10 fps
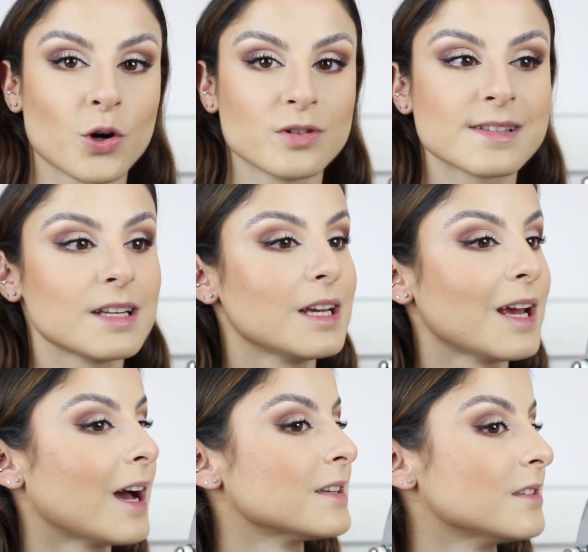Honestly,
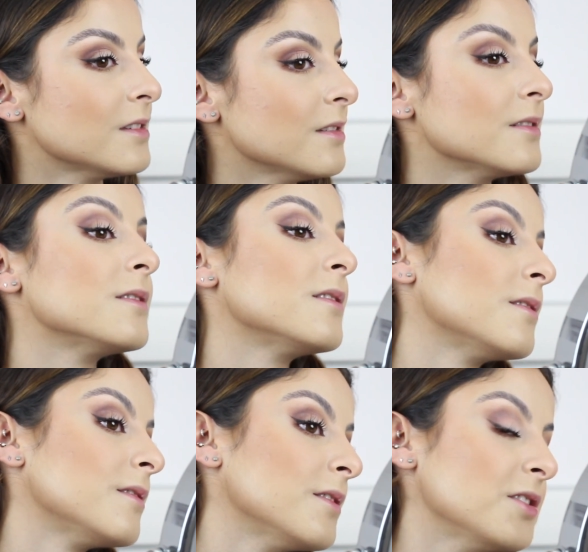it hasn't
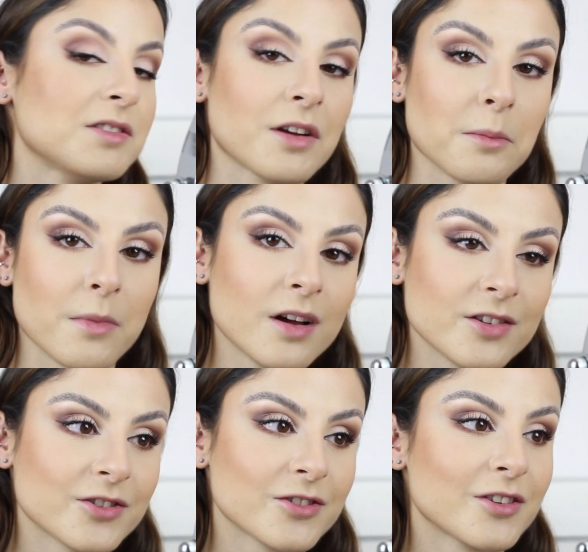done
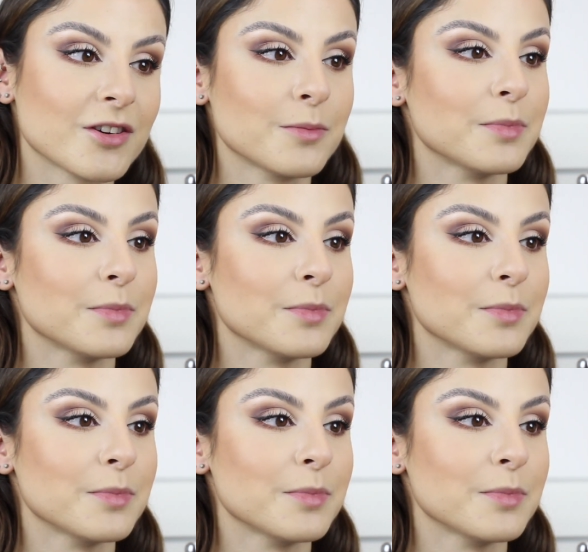much